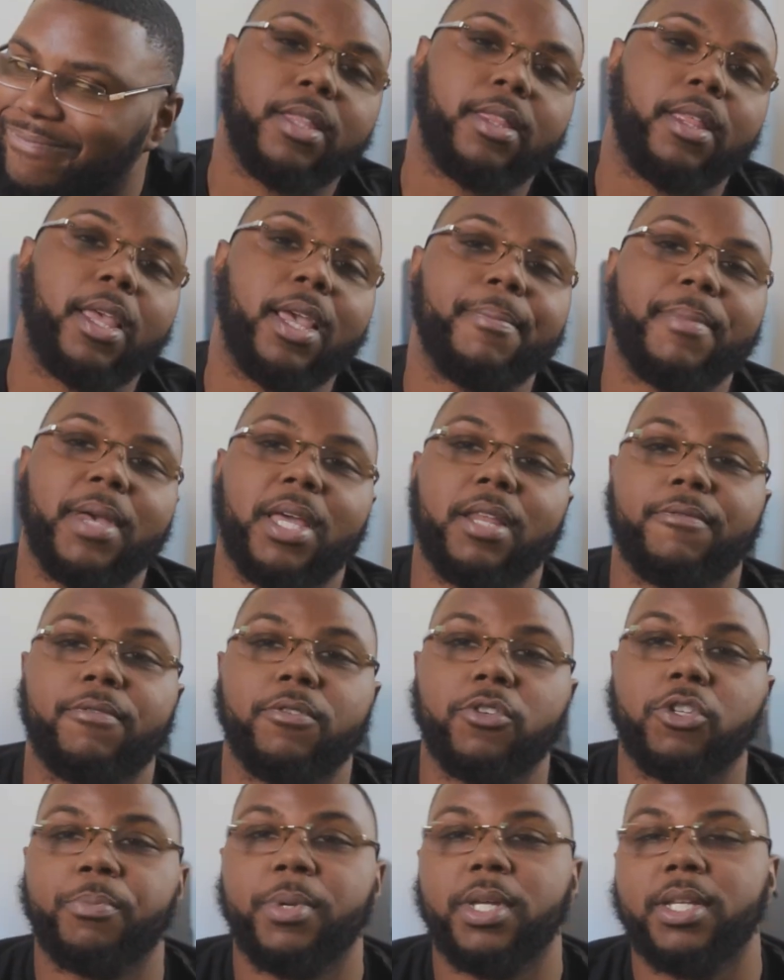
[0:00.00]
yeah, man, if you
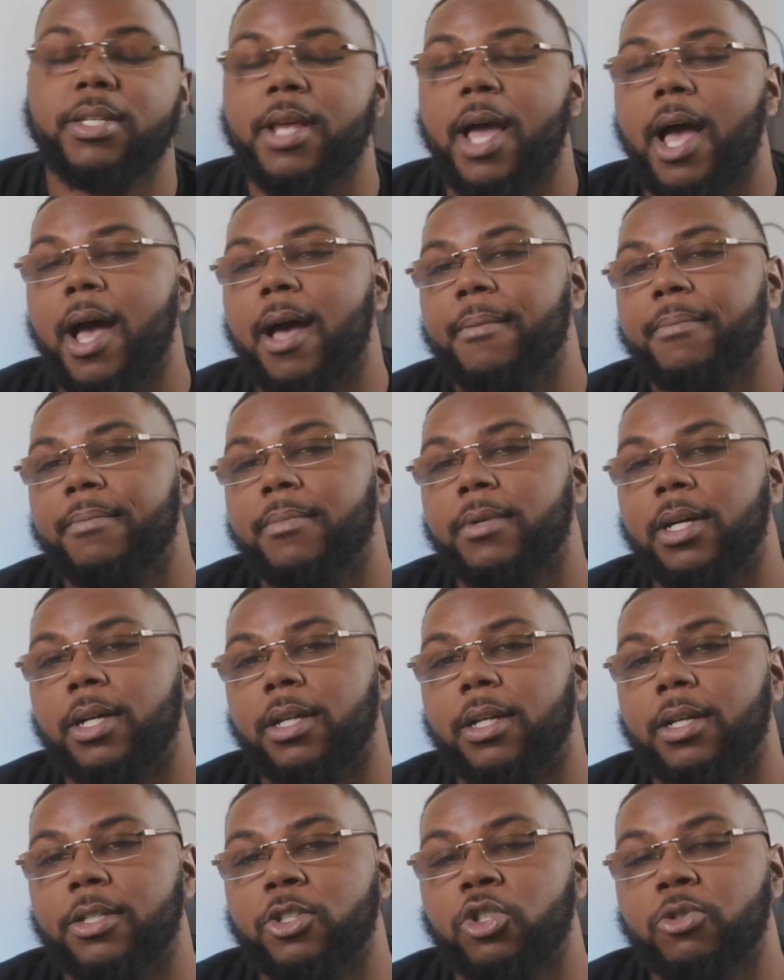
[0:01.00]
spend time,
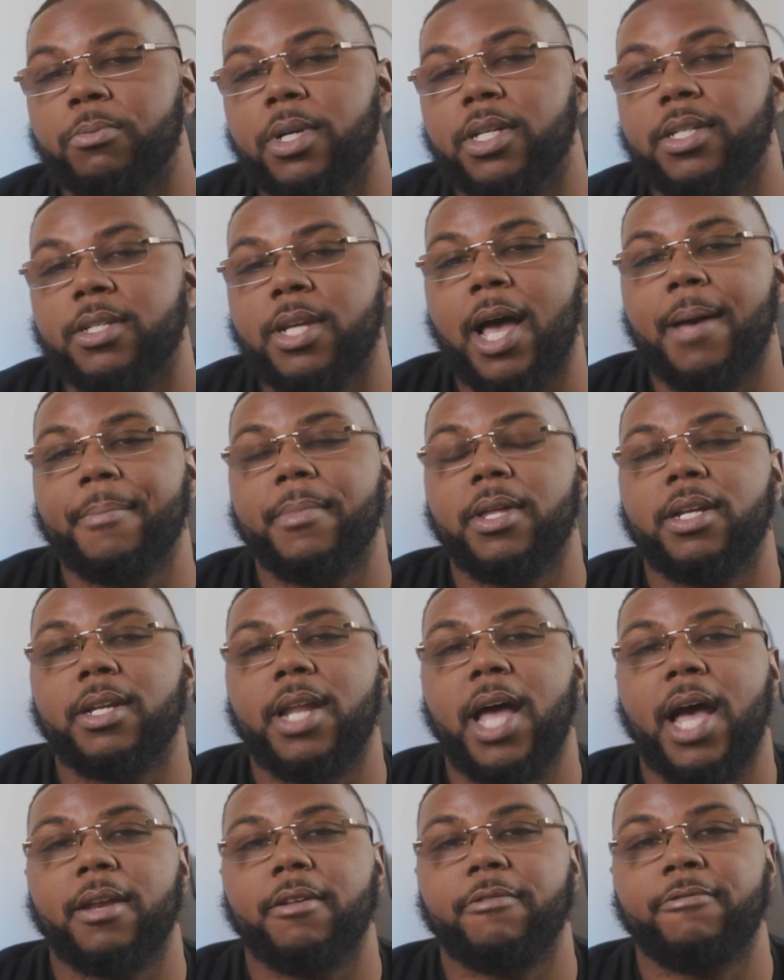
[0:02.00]
too much time at a
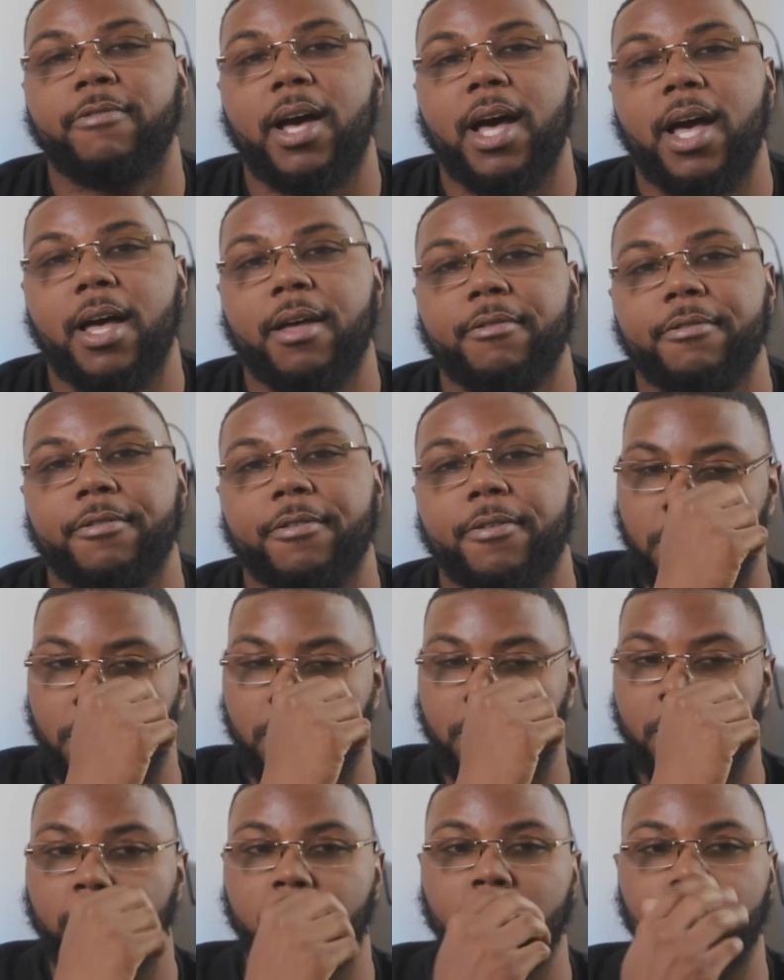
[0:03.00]
9 to 5,
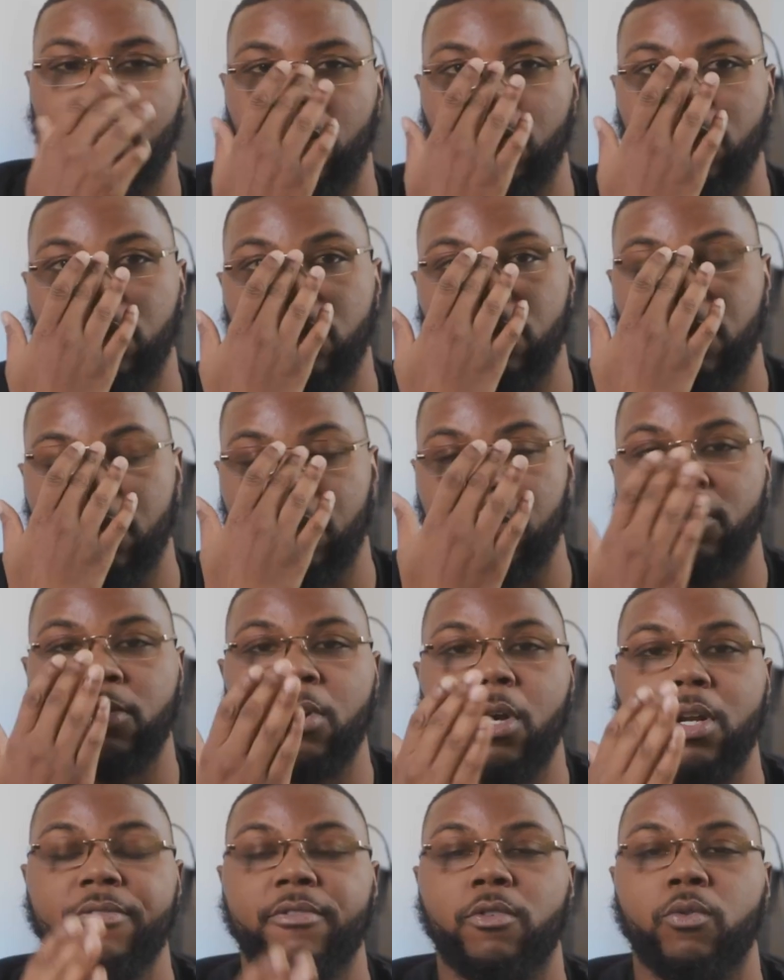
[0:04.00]
you know, you
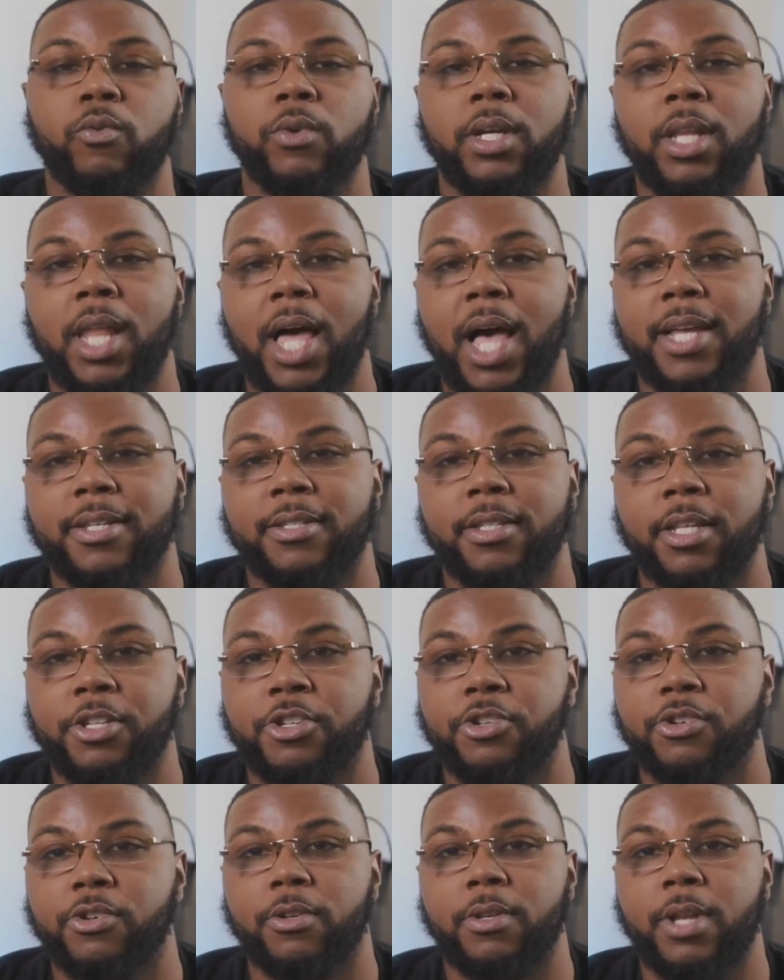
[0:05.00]
don't even realize
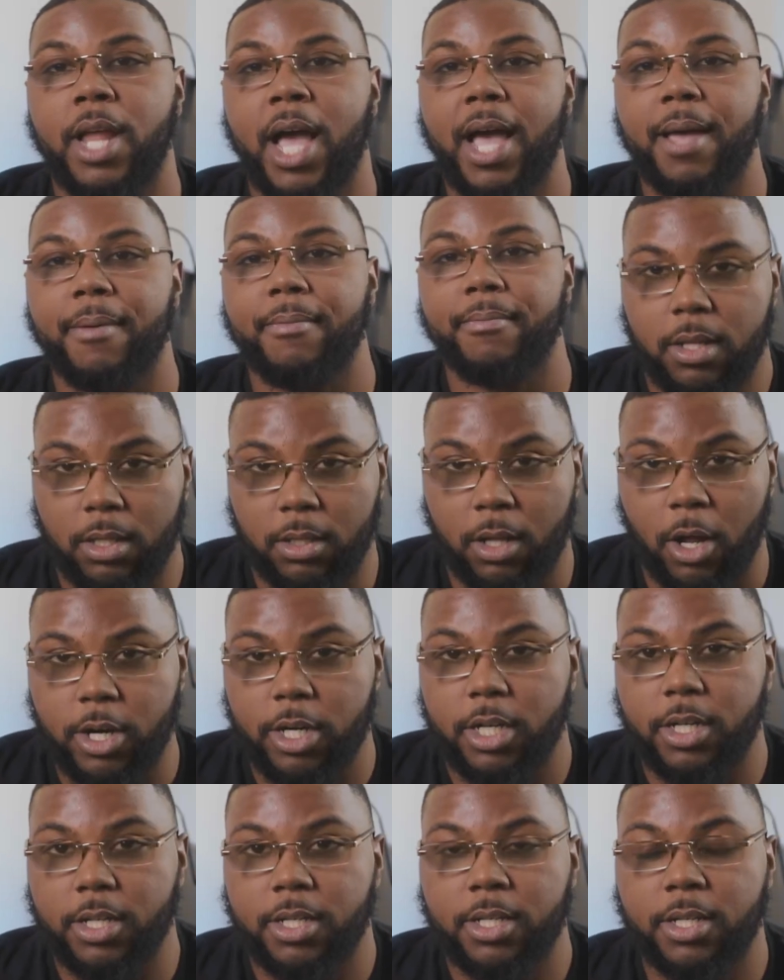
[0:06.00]
that you're not
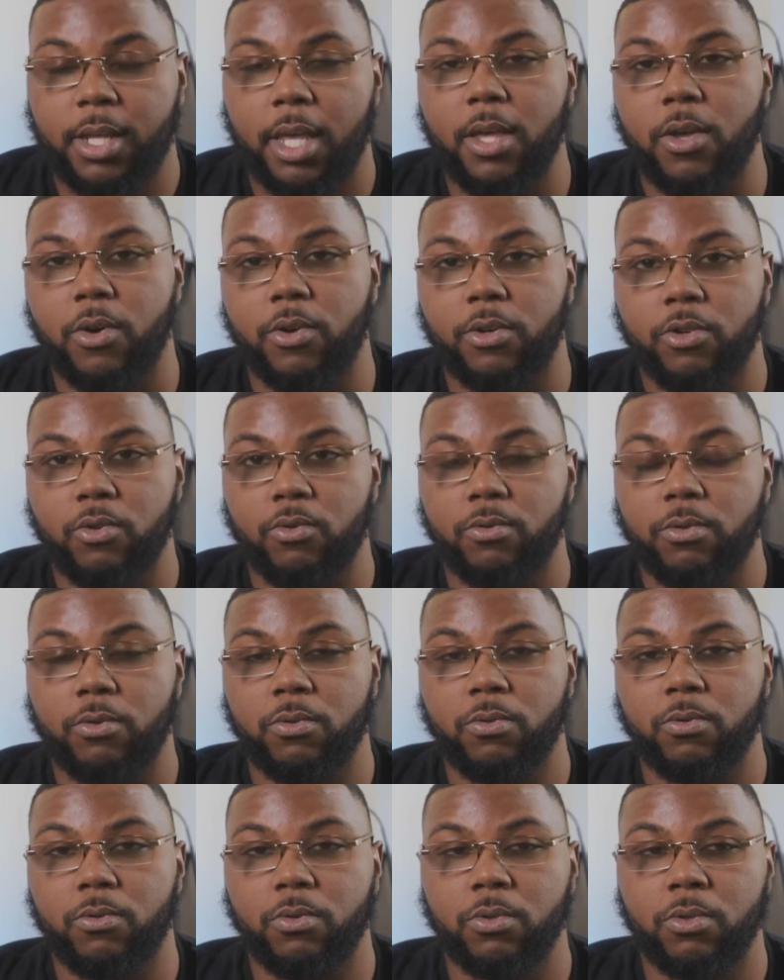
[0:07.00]
learning the skill.
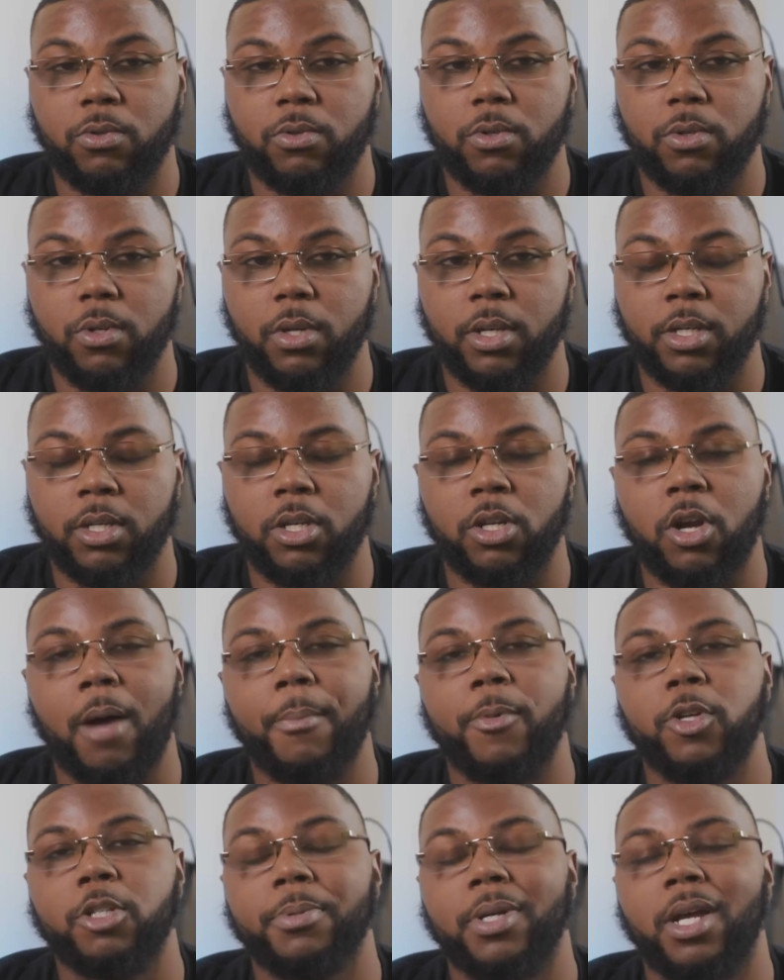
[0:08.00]
It
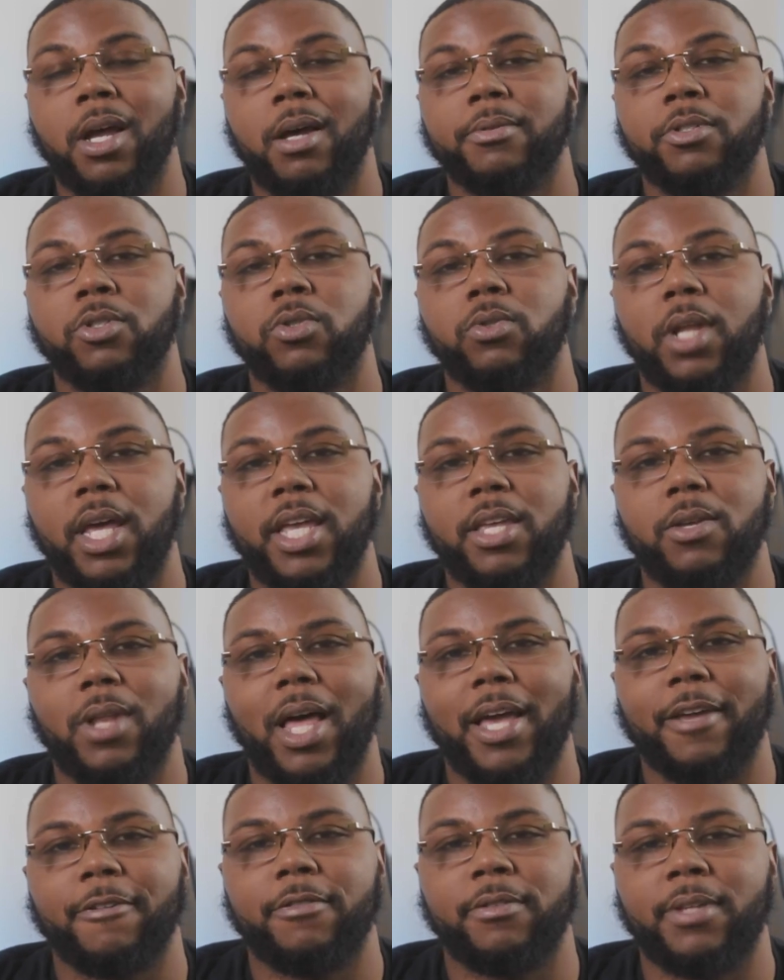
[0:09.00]
almost becomes too late. You're
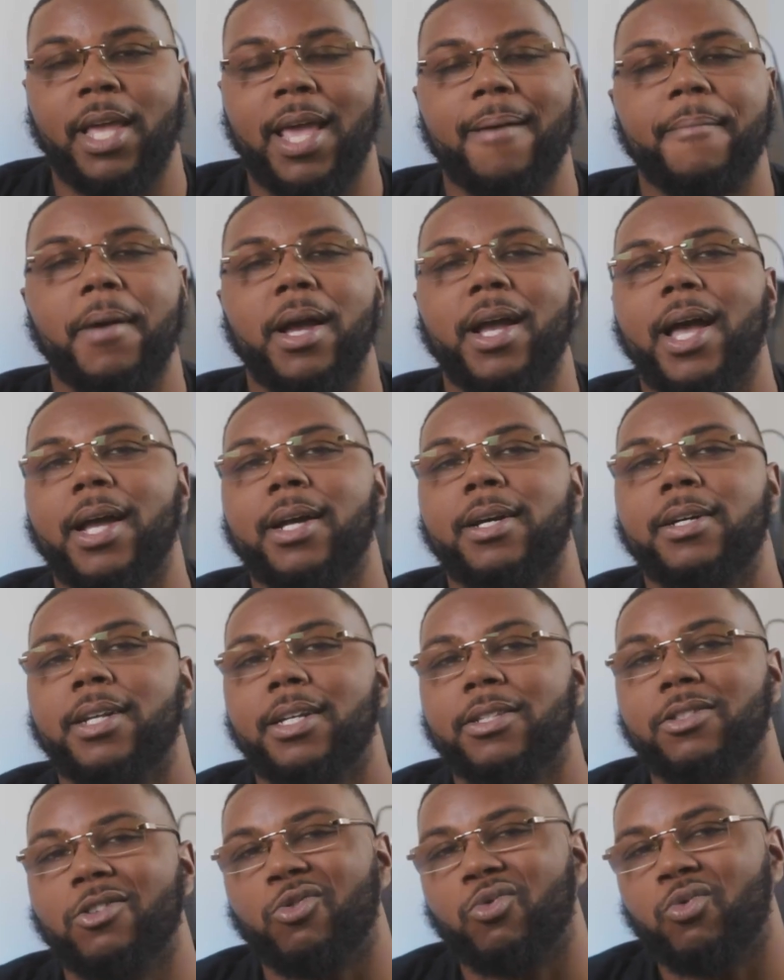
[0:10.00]
like, damn, I got good
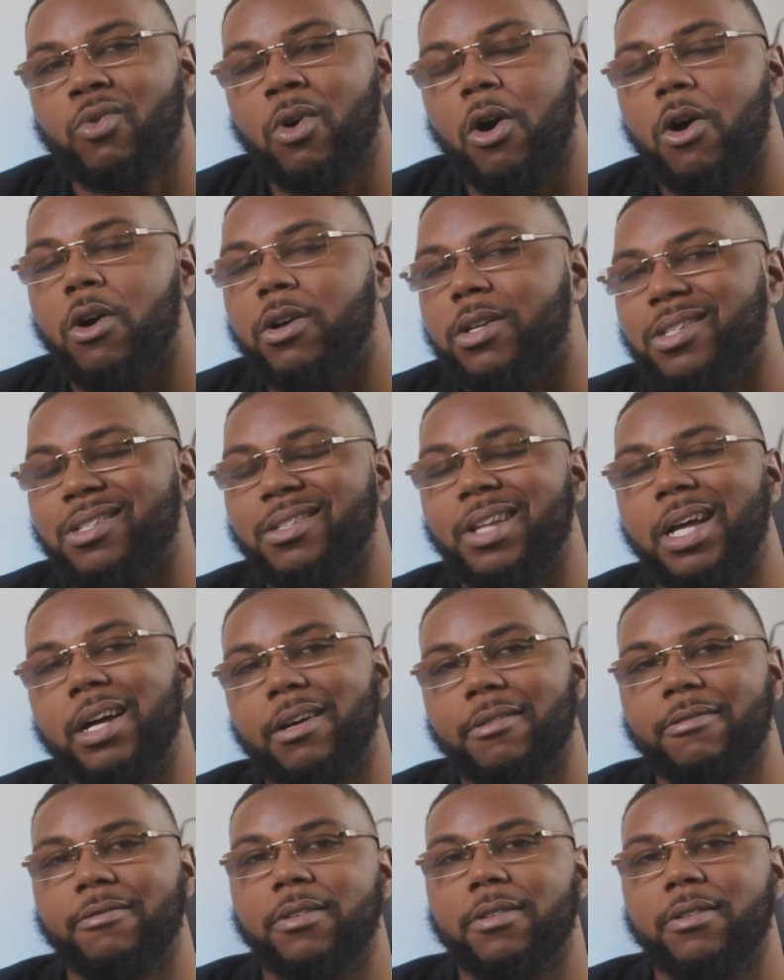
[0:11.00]
at the wrong stuff.